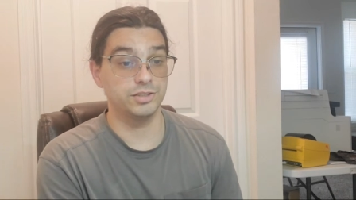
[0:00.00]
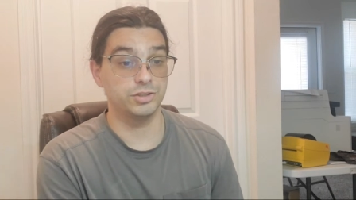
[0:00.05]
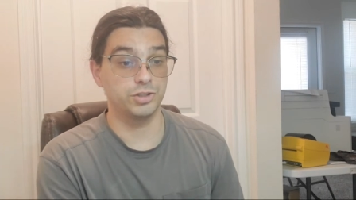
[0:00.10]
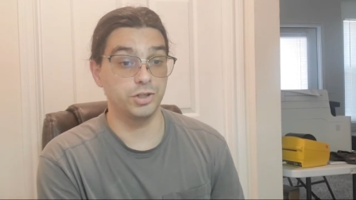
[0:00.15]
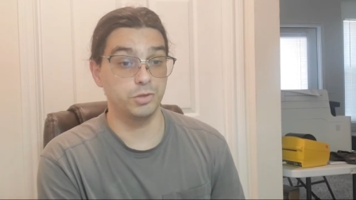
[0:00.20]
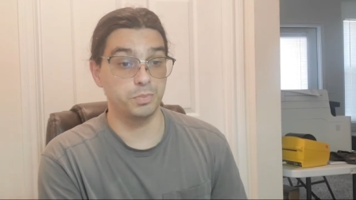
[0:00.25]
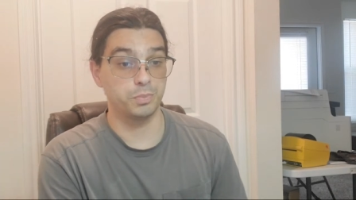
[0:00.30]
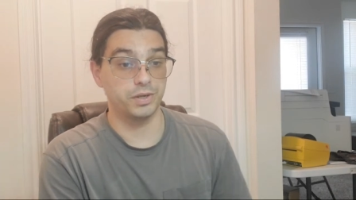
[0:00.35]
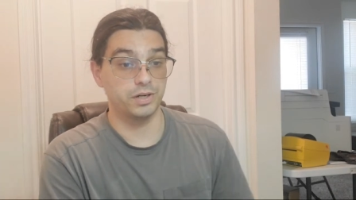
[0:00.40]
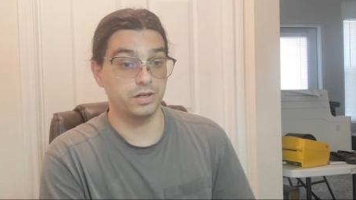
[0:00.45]

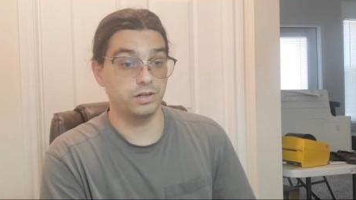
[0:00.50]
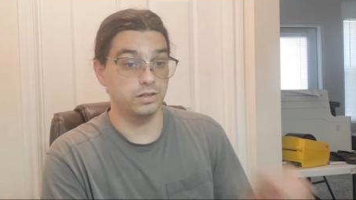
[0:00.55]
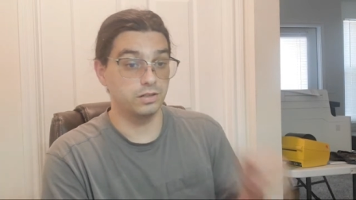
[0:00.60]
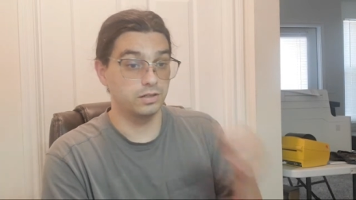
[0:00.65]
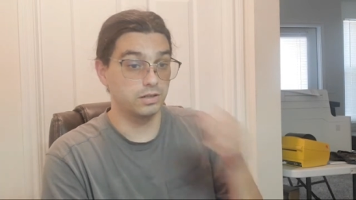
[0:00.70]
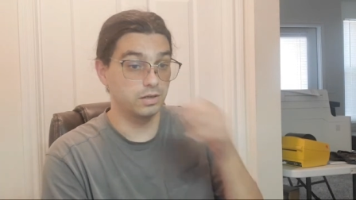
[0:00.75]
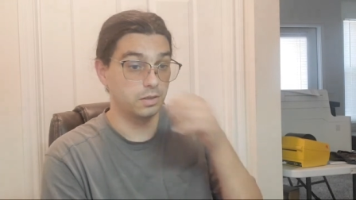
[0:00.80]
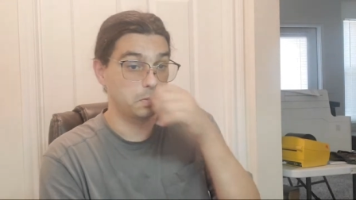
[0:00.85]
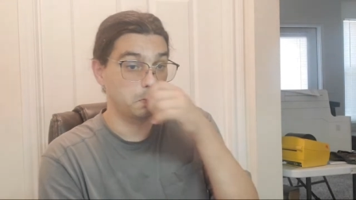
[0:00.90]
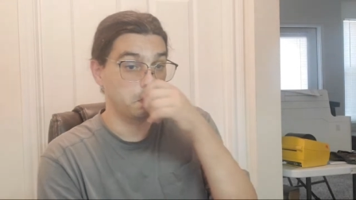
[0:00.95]
trooper
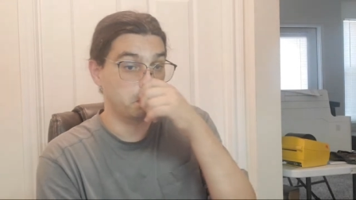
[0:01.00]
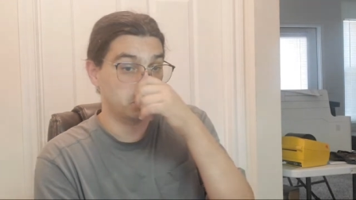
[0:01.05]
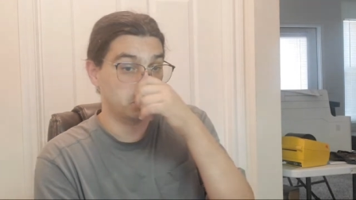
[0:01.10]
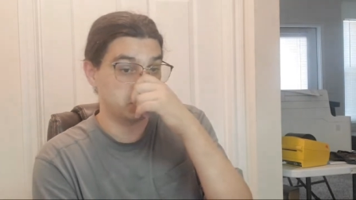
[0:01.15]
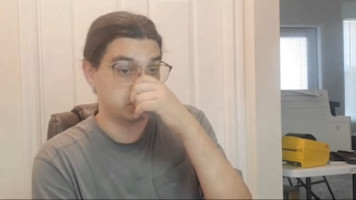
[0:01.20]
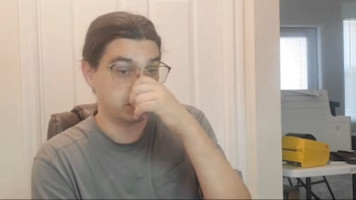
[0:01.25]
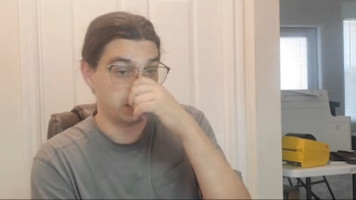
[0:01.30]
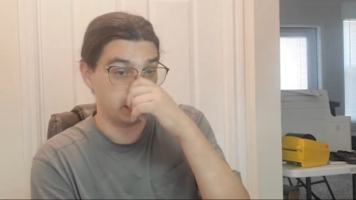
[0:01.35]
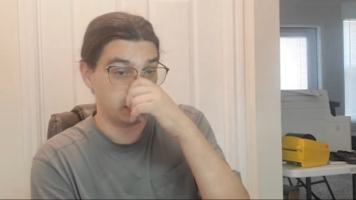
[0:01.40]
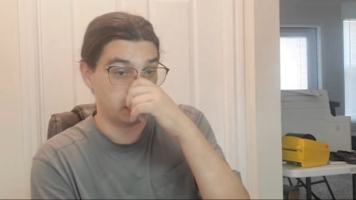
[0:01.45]

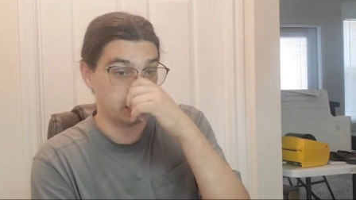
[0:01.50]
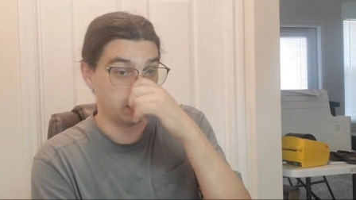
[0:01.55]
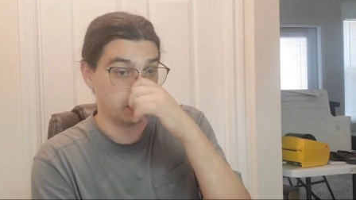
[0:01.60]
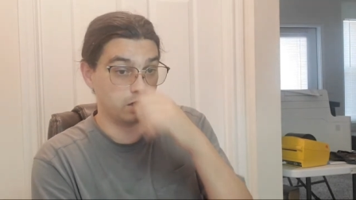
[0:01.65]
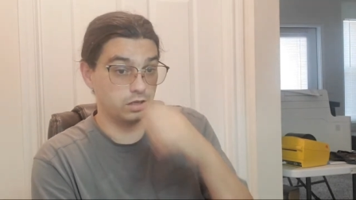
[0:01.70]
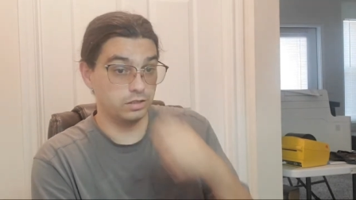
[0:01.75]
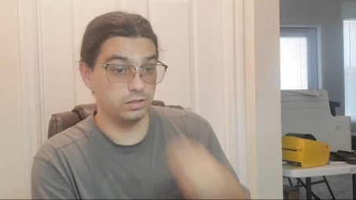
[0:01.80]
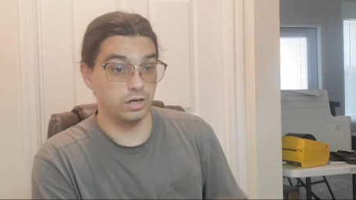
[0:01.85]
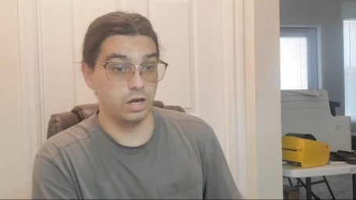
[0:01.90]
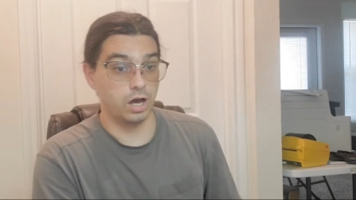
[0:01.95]
said
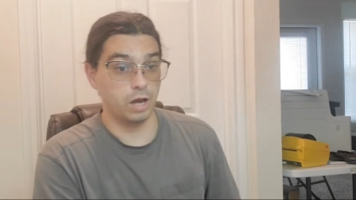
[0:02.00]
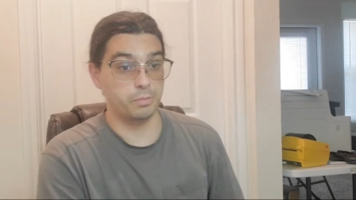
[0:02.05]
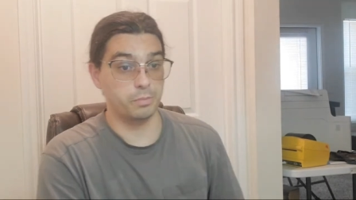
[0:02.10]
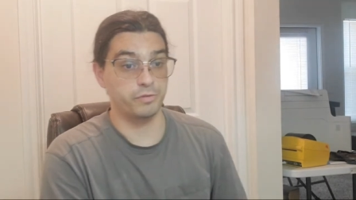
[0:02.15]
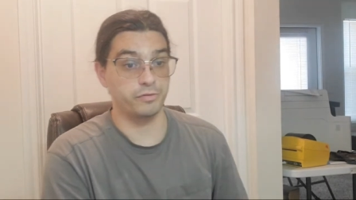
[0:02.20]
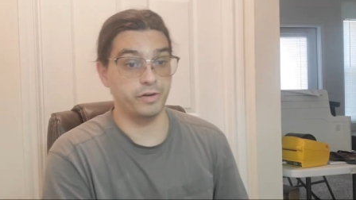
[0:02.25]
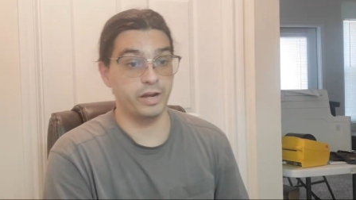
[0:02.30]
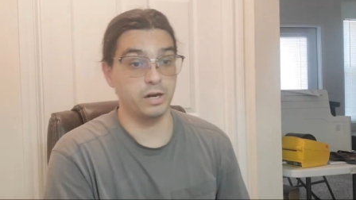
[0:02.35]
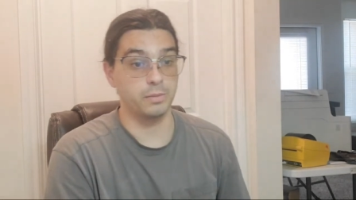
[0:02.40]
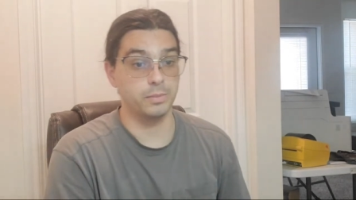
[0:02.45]

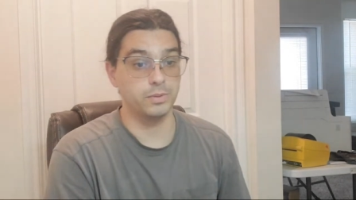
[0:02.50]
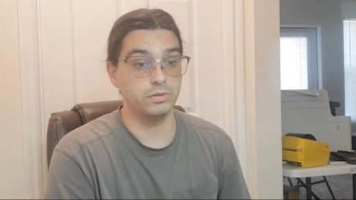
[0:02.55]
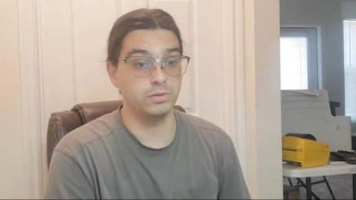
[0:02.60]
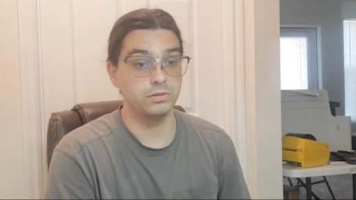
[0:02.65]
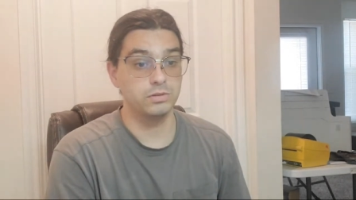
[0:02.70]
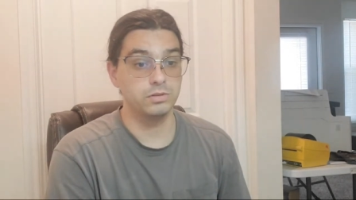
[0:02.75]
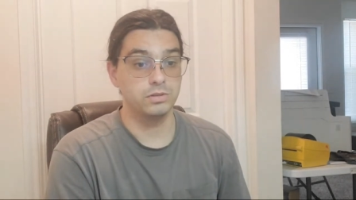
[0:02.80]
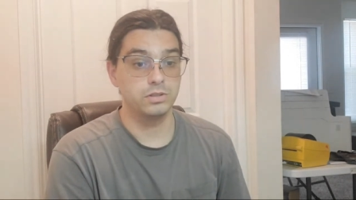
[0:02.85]
non-preventable.